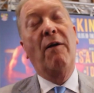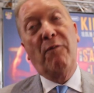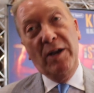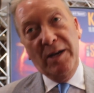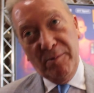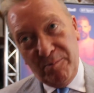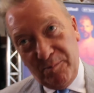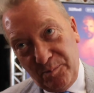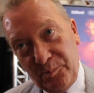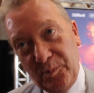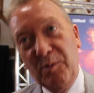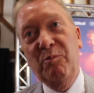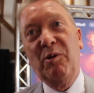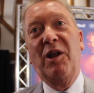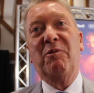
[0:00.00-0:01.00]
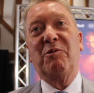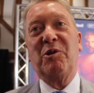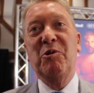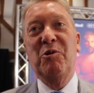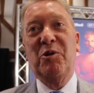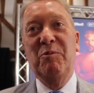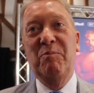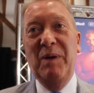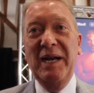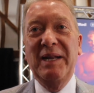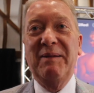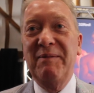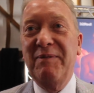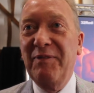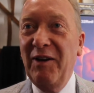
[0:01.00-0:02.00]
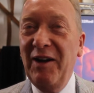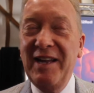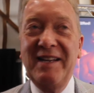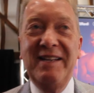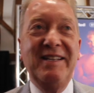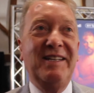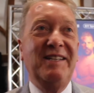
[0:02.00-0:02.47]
in what I would call competitive fight.